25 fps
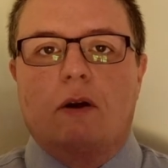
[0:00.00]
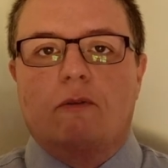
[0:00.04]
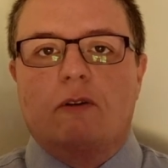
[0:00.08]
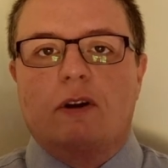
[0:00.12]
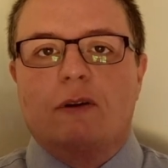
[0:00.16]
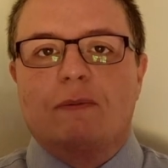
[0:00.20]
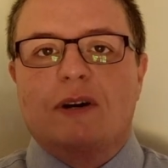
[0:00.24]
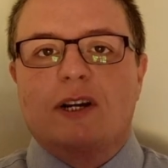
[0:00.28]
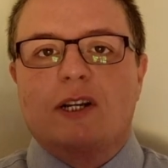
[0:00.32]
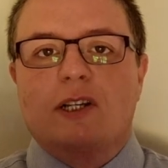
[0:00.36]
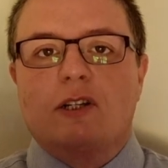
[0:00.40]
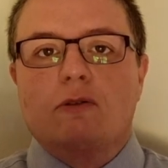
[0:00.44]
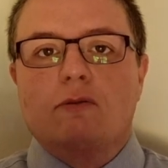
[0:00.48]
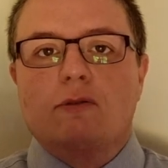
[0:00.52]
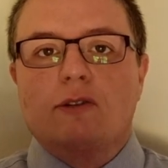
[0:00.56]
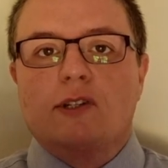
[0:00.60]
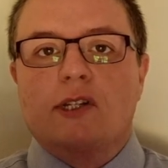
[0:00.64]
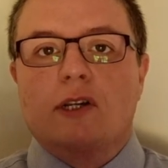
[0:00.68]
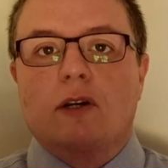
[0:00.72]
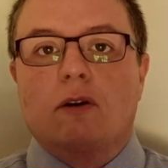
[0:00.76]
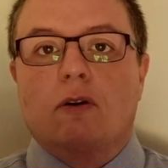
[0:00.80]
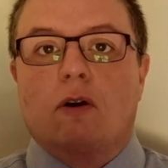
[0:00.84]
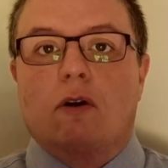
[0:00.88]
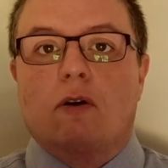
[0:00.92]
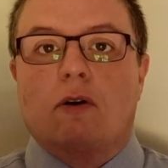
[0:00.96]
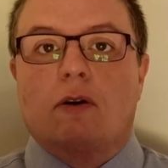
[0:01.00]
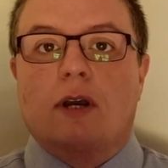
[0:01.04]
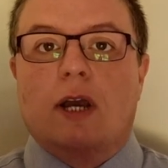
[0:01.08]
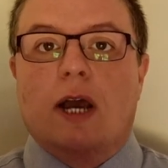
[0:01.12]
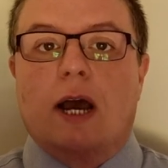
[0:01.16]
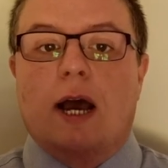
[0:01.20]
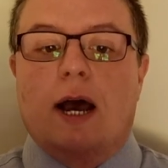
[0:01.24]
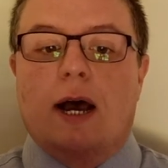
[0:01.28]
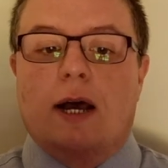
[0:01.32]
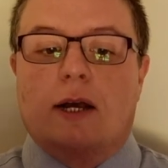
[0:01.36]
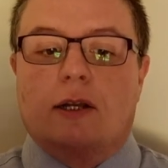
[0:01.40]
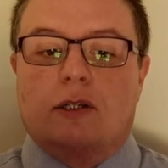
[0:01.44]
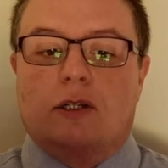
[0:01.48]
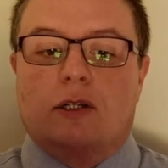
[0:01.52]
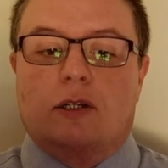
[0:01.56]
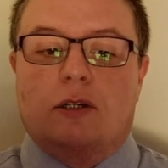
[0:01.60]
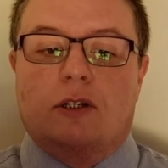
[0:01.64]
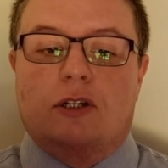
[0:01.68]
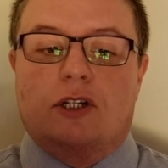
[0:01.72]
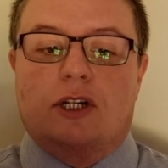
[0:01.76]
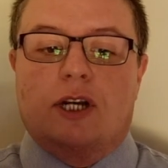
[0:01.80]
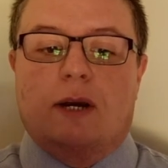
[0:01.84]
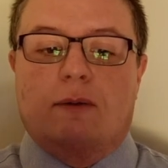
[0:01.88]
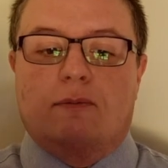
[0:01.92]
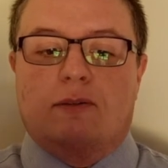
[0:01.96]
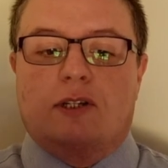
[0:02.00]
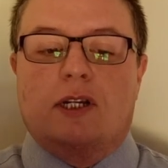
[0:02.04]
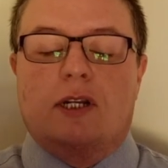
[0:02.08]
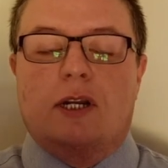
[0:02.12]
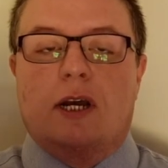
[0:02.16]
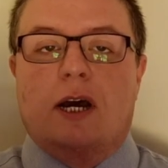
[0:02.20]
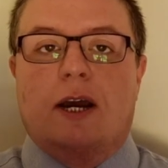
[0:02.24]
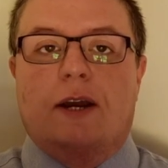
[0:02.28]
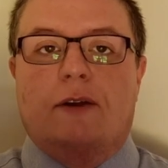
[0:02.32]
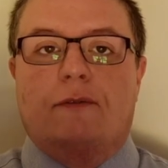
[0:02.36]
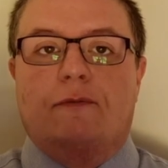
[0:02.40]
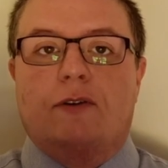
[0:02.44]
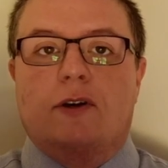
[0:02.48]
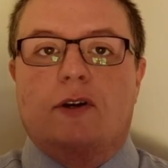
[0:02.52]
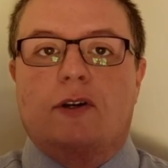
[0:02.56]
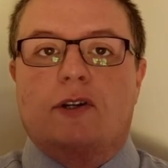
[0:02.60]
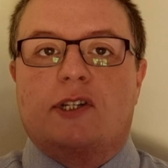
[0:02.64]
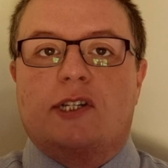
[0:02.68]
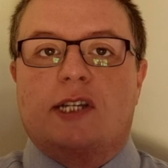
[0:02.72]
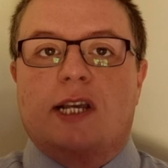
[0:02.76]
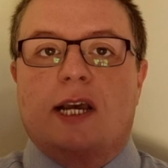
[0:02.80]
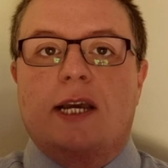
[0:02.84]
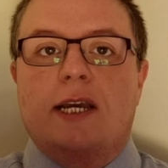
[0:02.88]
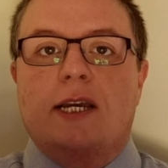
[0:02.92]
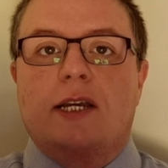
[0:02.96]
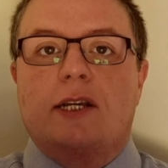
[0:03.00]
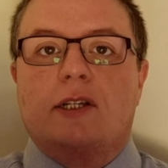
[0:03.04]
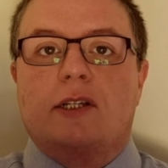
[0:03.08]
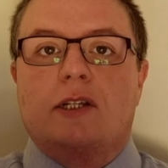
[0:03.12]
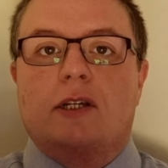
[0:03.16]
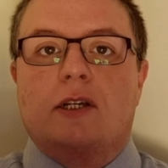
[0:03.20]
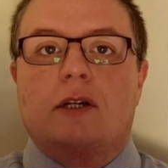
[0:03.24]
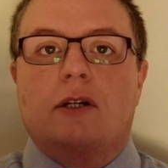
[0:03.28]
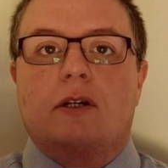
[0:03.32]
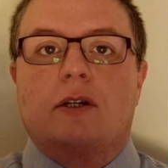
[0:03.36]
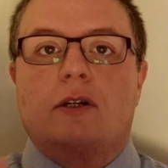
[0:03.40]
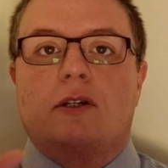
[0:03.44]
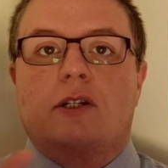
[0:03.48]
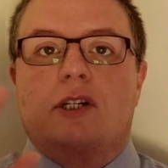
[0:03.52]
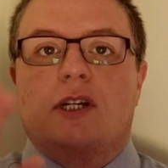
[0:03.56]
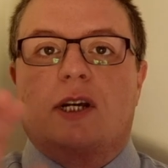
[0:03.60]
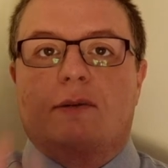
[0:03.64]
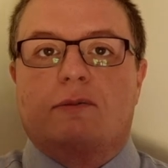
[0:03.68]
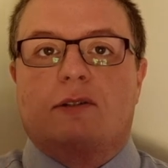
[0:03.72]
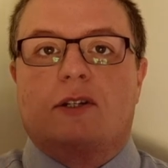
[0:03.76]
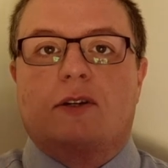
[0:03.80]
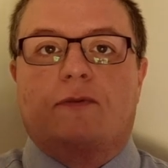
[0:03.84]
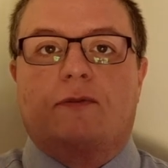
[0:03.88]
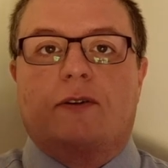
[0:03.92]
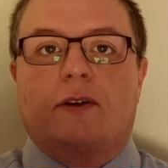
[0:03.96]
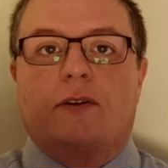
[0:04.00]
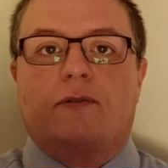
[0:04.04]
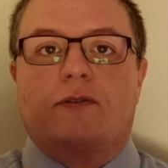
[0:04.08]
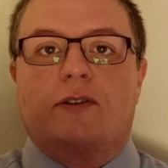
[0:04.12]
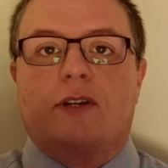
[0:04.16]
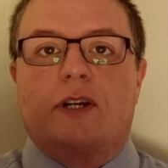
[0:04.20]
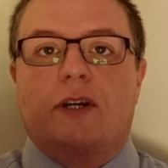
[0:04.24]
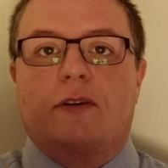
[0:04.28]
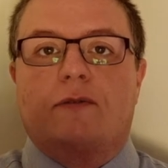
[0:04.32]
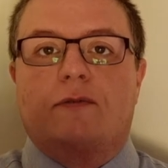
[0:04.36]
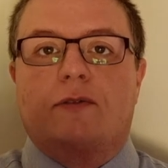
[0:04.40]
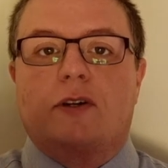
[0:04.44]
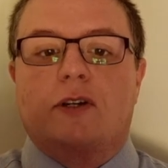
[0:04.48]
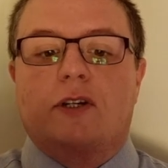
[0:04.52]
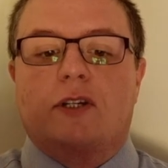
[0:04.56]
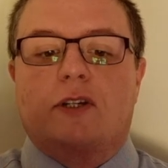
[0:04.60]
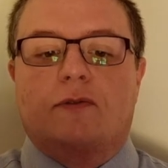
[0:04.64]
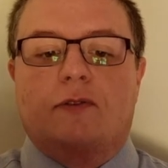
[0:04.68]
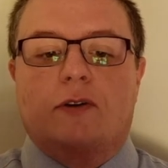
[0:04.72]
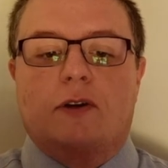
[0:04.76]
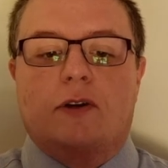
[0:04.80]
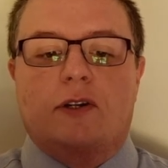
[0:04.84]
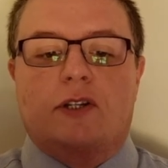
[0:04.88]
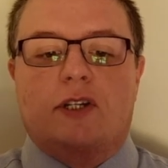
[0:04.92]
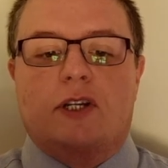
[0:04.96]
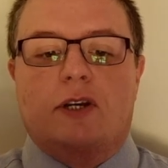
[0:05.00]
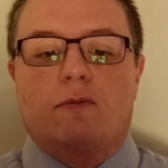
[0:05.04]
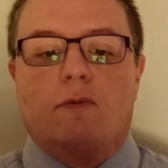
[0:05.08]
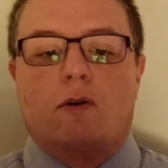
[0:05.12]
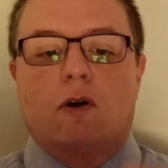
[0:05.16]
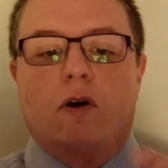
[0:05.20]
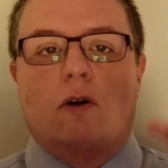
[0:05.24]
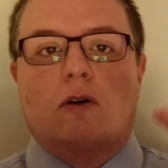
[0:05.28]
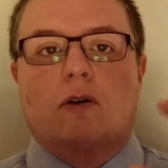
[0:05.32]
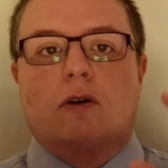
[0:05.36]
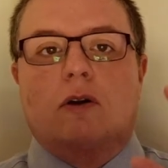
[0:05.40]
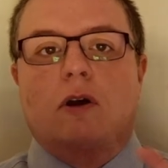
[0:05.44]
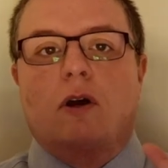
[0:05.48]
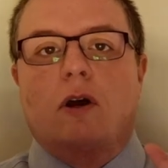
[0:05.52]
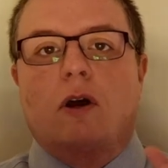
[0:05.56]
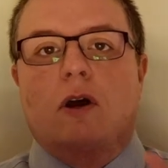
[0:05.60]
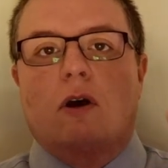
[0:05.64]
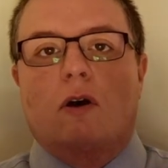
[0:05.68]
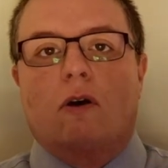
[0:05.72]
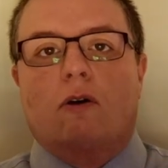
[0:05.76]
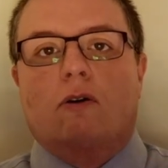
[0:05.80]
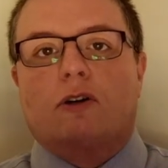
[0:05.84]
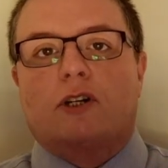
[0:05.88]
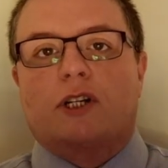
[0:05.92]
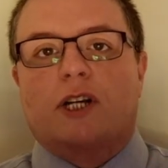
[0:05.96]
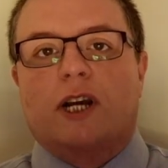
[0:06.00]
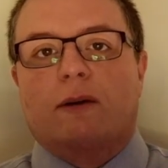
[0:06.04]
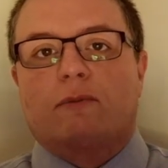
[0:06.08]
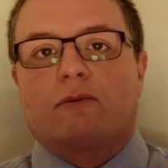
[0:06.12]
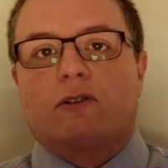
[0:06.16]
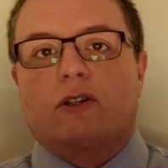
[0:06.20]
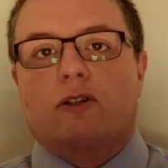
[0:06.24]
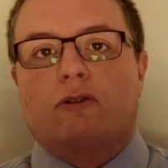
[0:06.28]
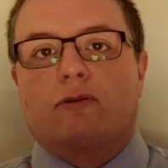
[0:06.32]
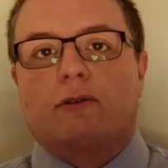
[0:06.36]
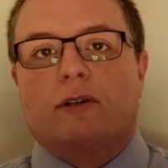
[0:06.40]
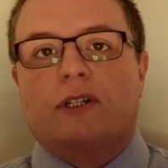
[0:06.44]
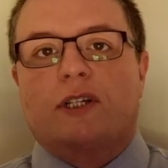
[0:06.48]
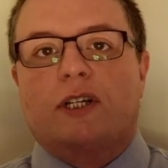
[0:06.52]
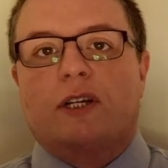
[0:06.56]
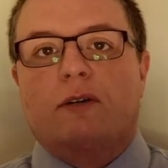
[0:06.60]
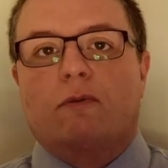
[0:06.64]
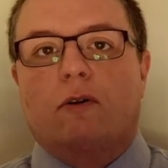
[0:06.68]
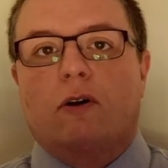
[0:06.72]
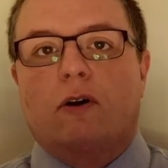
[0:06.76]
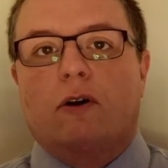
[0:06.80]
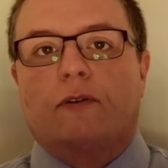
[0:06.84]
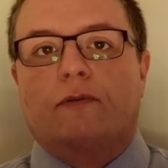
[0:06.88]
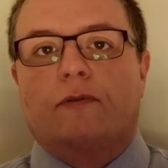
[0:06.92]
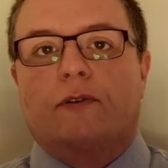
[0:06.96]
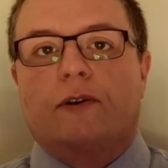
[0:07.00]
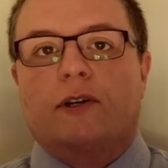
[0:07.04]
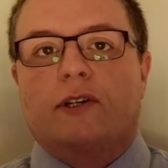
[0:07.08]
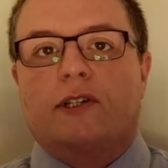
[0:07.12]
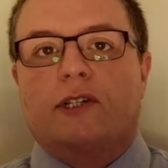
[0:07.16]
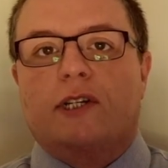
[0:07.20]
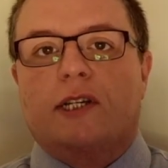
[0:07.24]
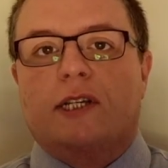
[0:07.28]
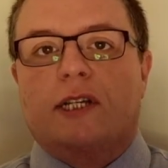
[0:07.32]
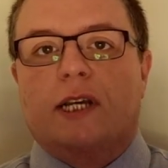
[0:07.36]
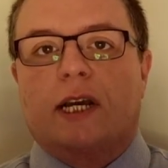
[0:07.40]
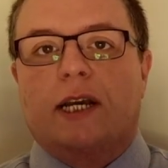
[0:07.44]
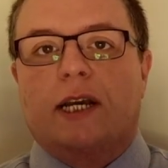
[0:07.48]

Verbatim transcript: We might also look at chapter 9, verse 8, chapter 15, verse 31, or chapter 21, verses